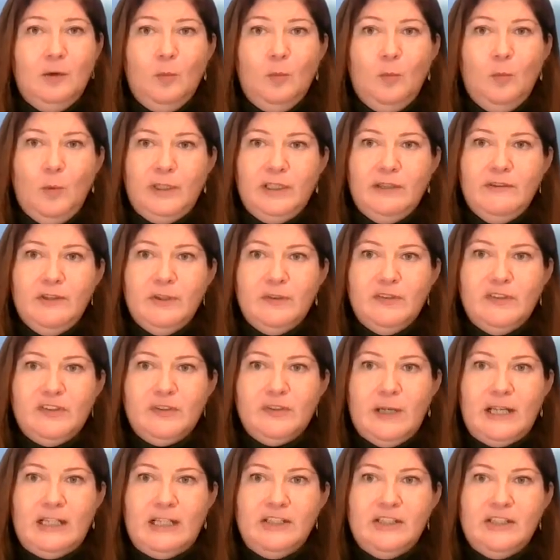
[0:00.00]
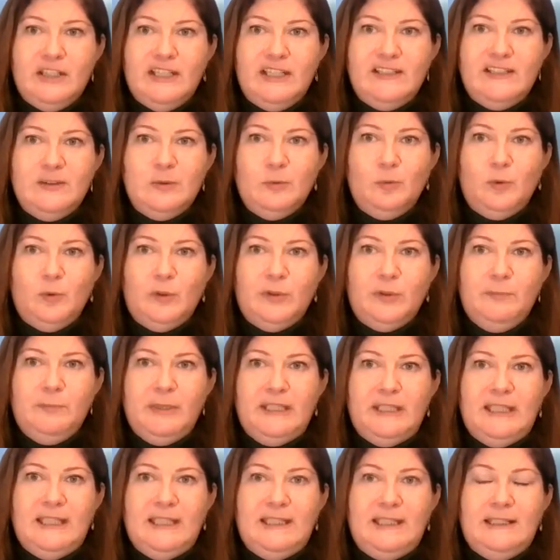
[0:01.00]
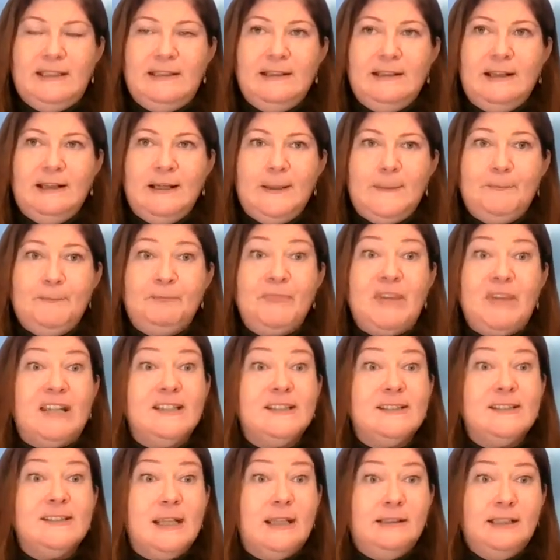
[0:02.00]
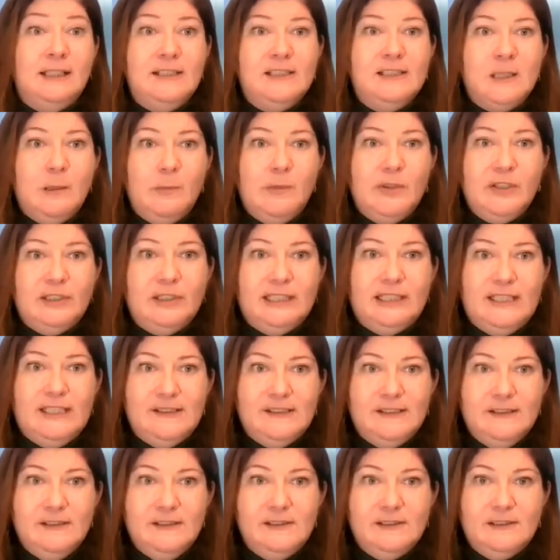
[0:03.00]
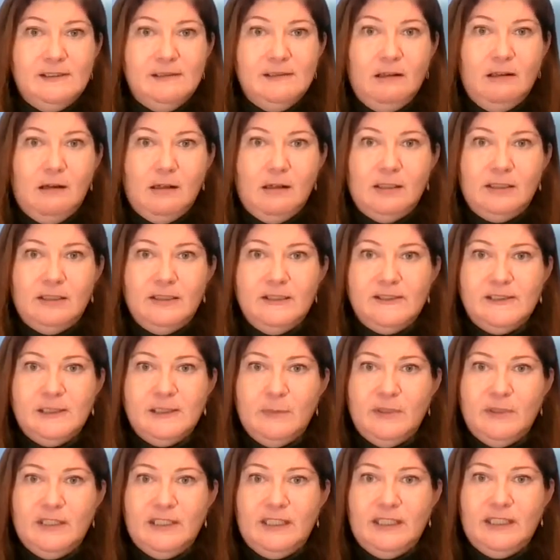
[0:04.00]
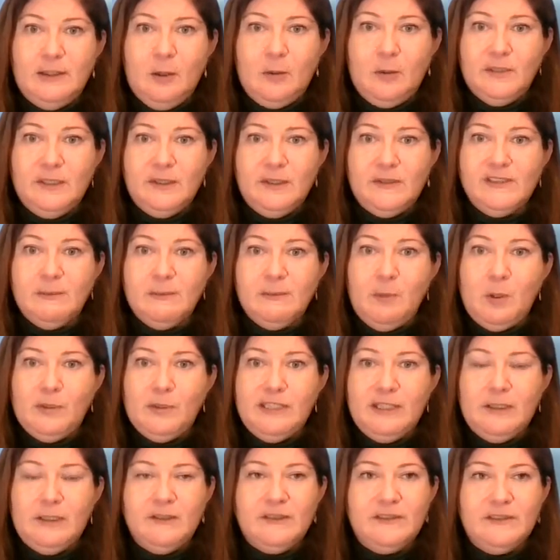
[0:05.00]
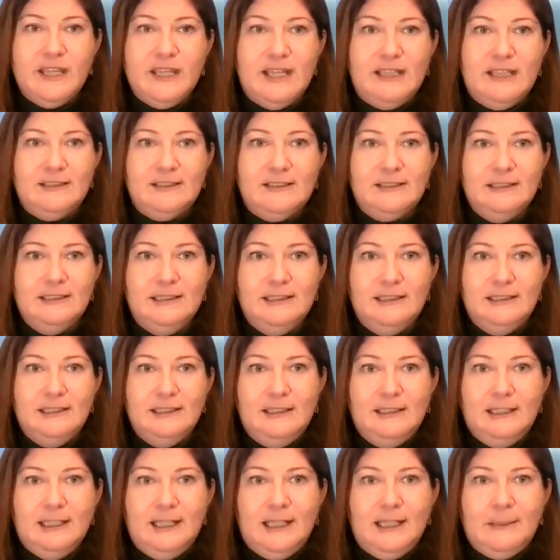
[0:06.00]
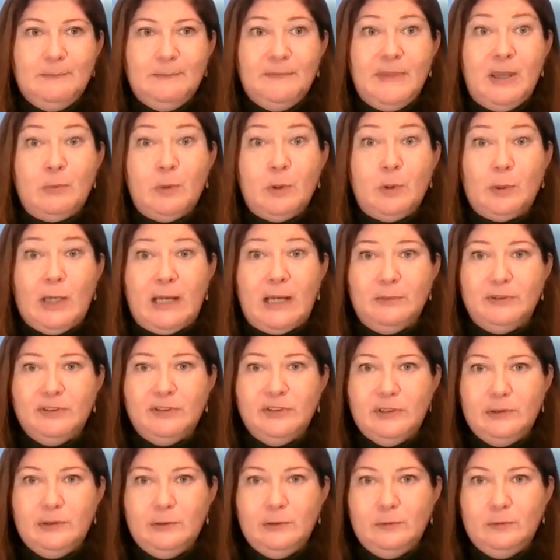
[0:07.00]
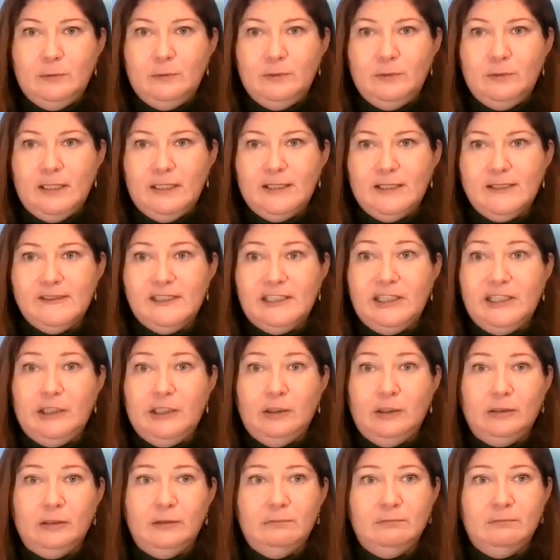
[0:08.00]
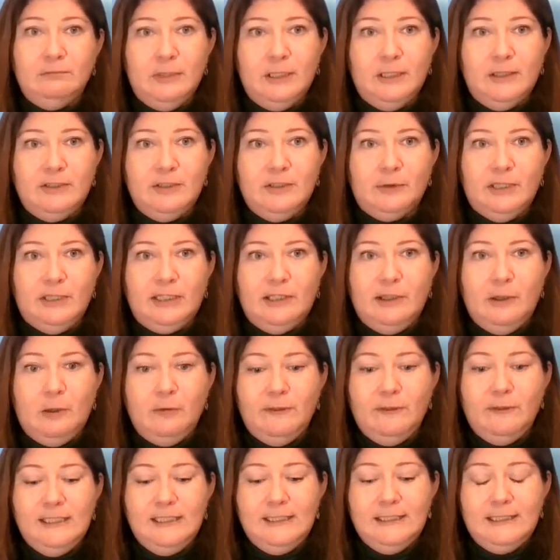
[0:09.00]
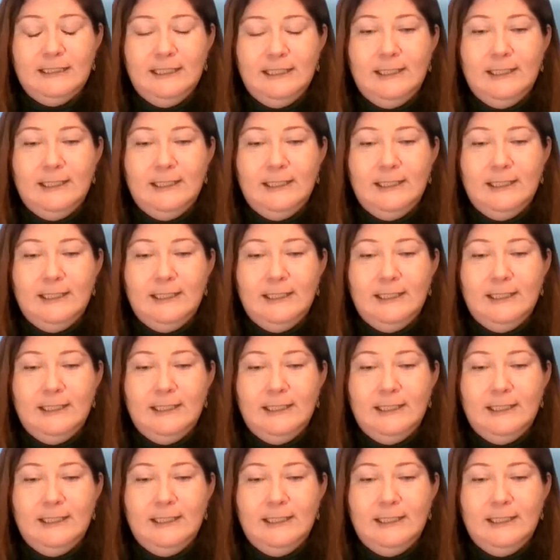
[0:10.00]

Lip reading: One of those strategies would be extending some of the leases on some of the hotels and motels that we were able to secure during COVID.